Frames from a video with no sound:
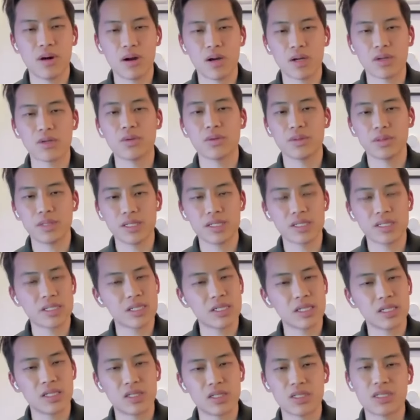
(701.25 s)
our Google
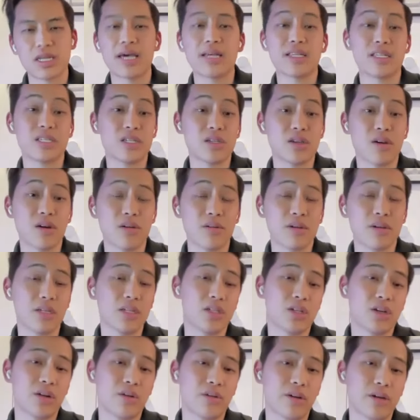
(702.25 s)
listing and just SEO
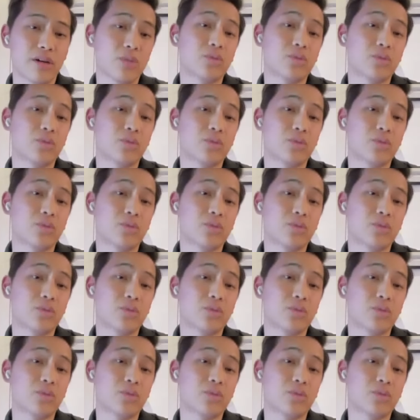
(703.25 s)
in general,